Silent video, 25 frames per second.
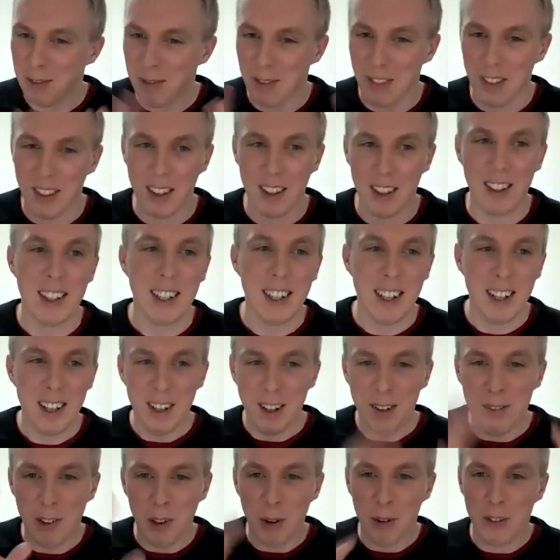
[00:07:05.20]
of the
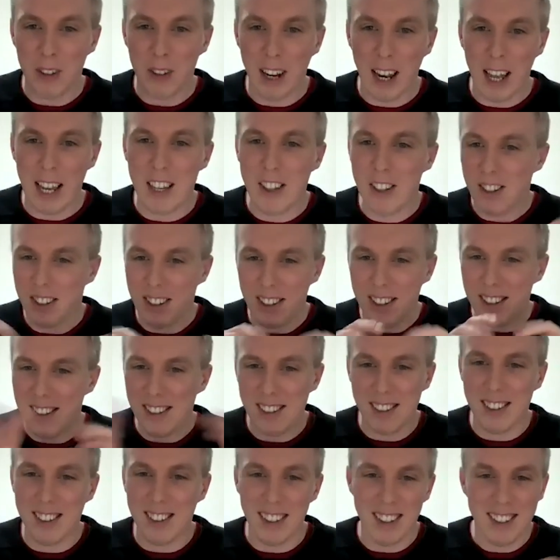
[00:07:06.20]
of the oscillations
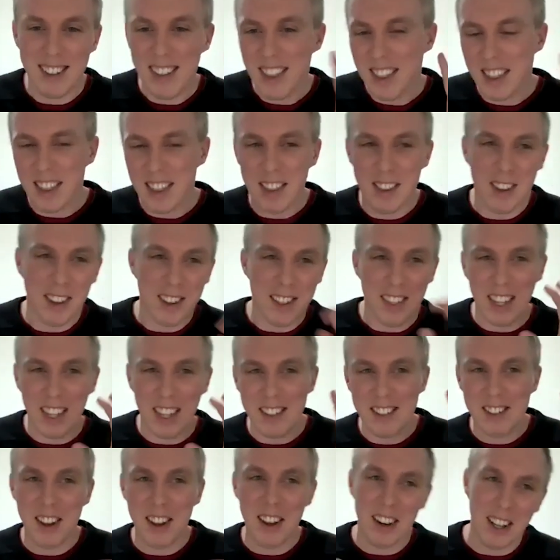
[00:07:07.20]
and the
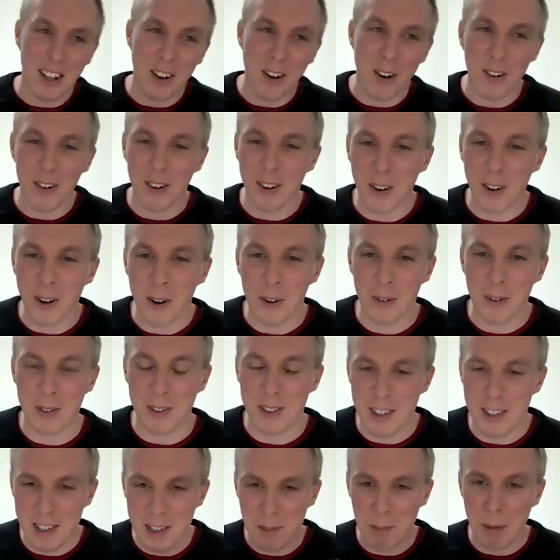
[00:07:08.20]
things turning on and off
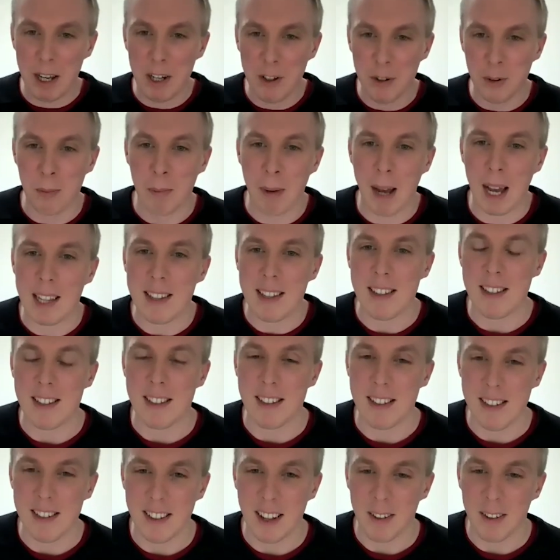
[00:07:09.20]
and the spatial patterns
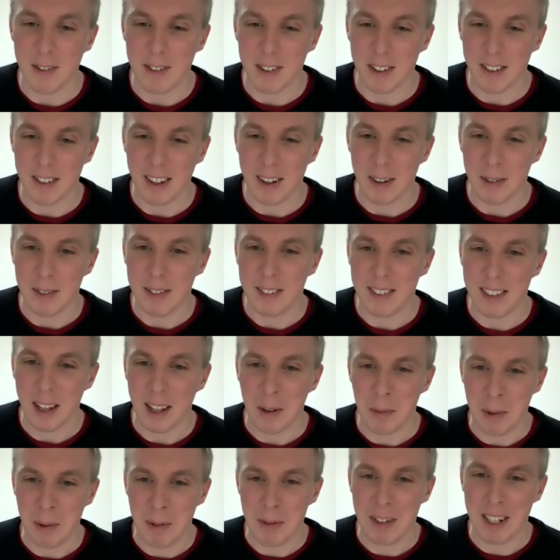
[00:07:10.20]
and stuff. So that that'll
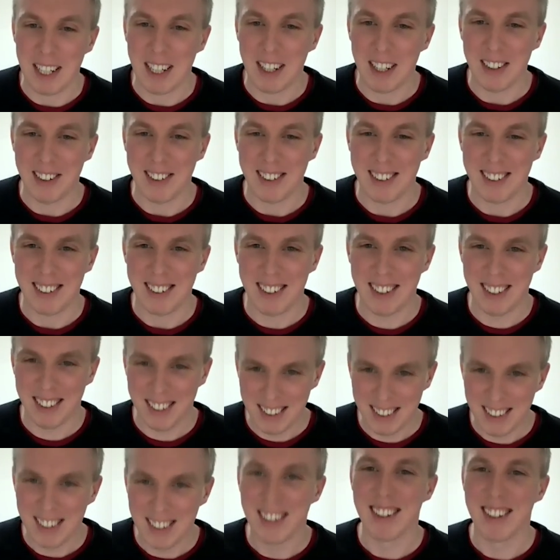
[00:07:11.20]
be really good.
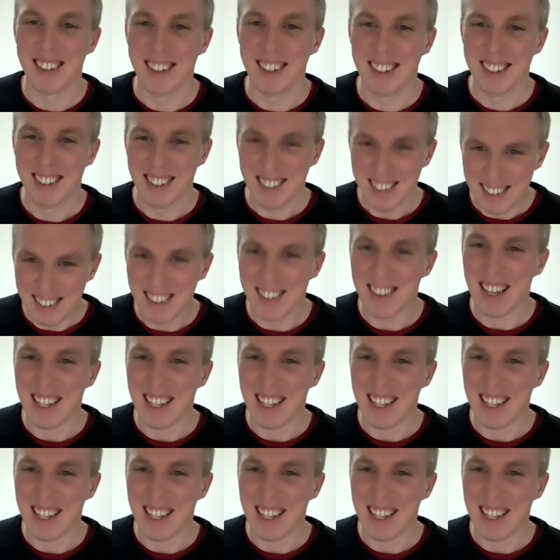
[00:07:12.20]
good.